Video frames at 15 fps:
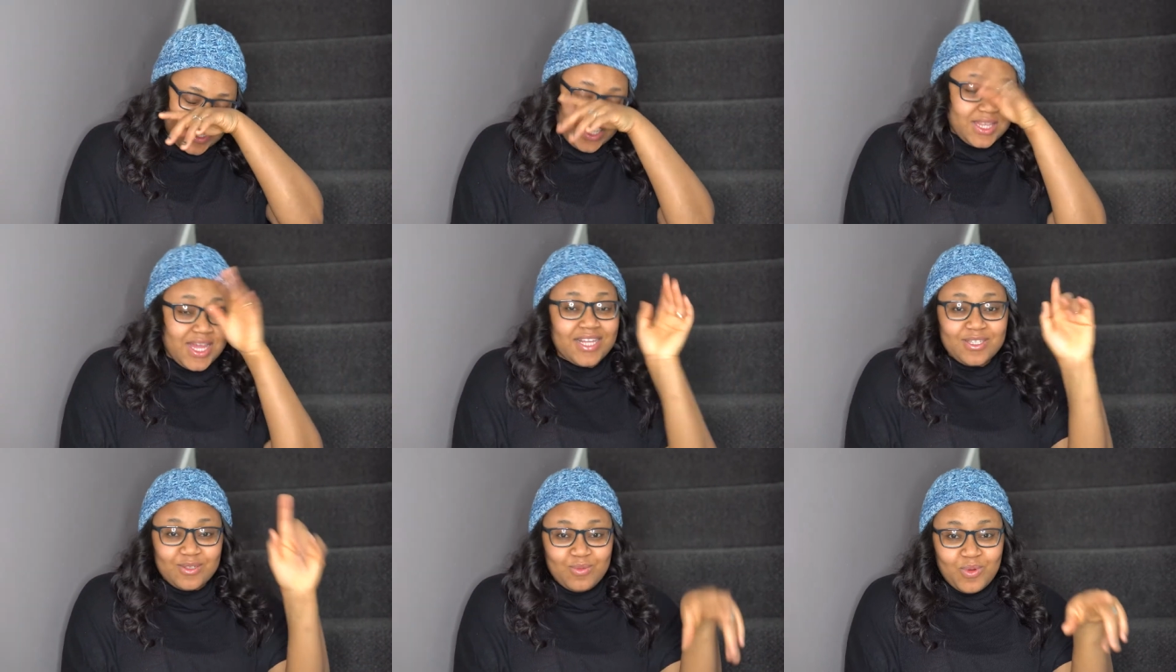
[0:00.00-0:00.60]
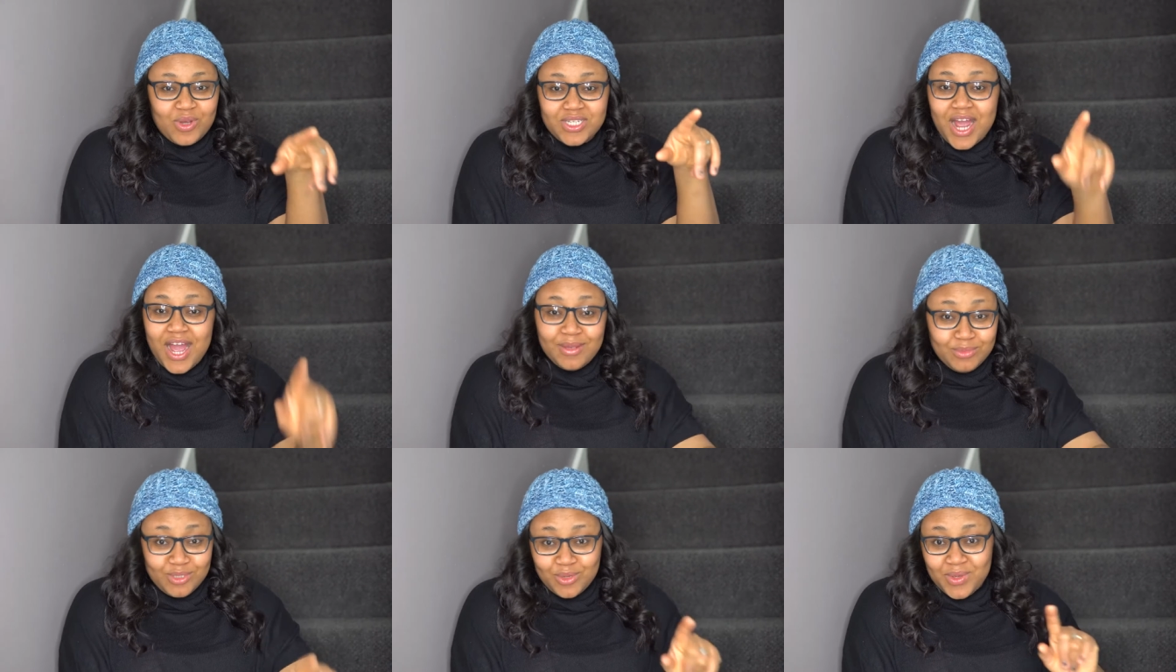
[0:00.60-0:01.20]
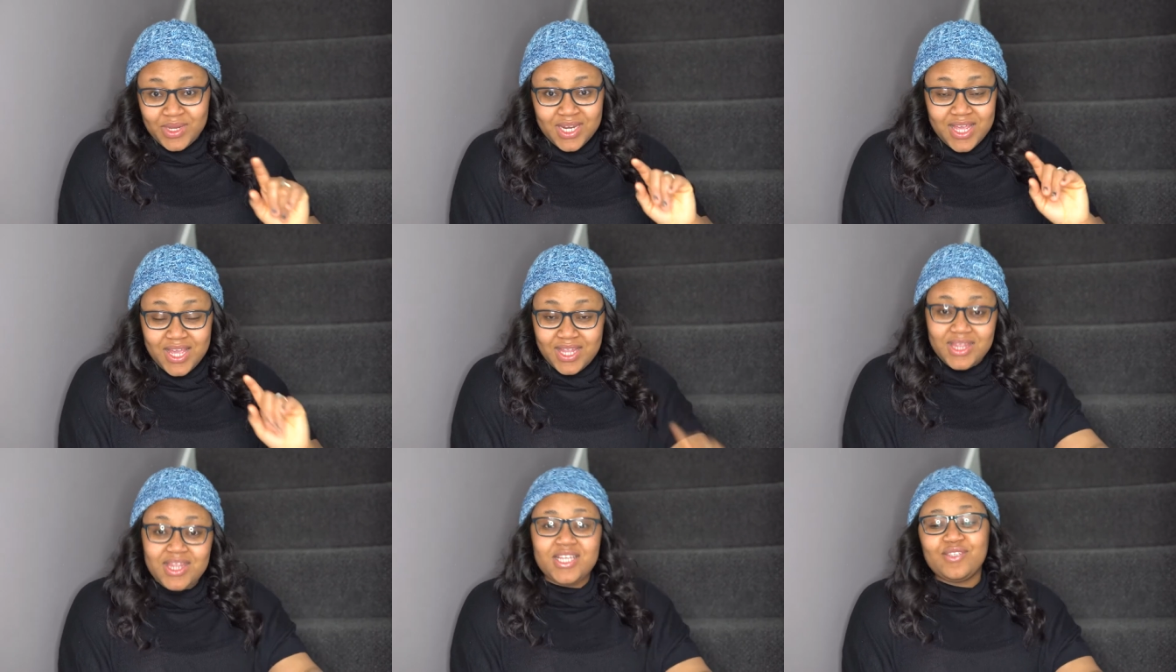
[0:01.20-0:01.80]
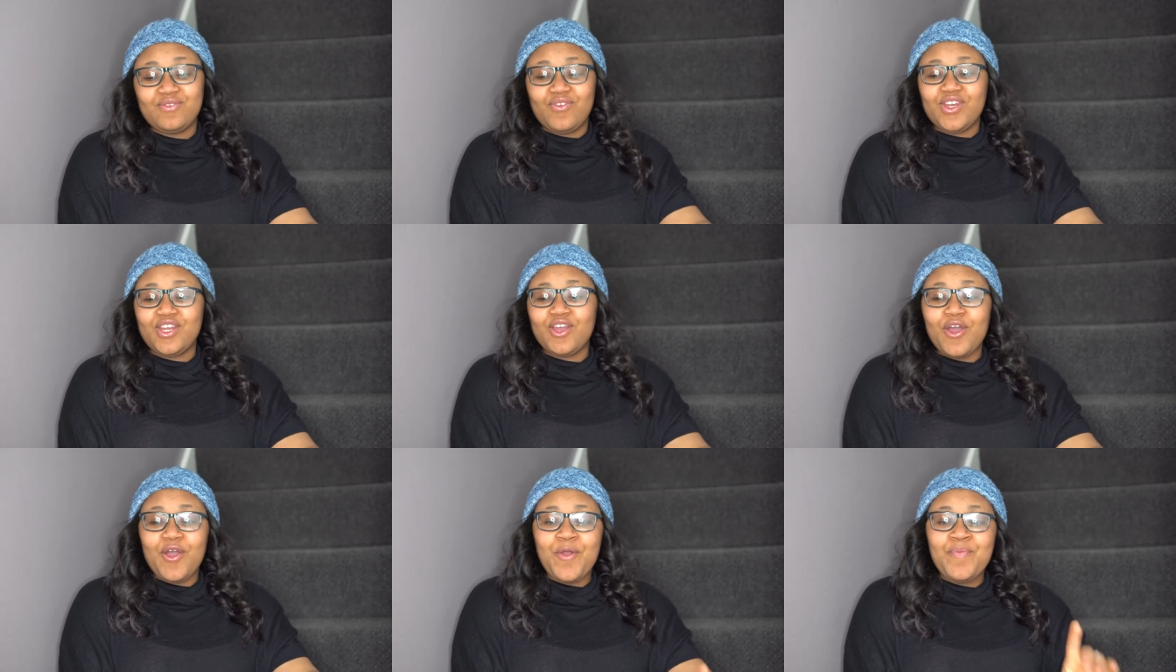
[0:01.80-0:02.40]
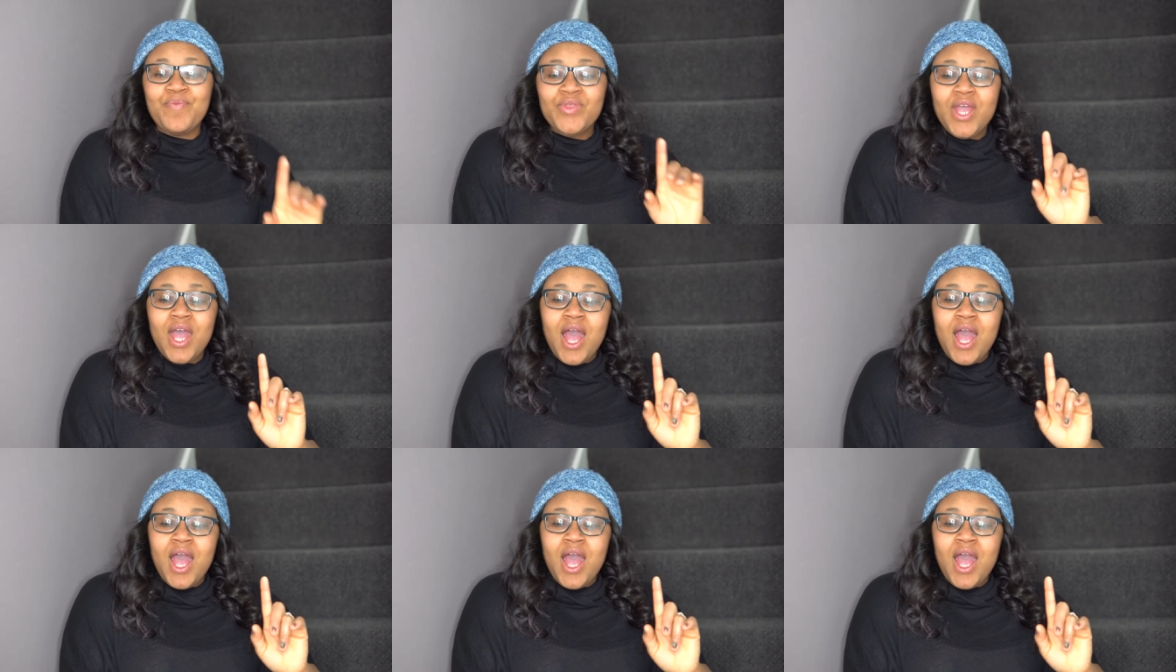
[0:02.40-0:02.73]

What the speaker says: So that's what I'm doing in this video.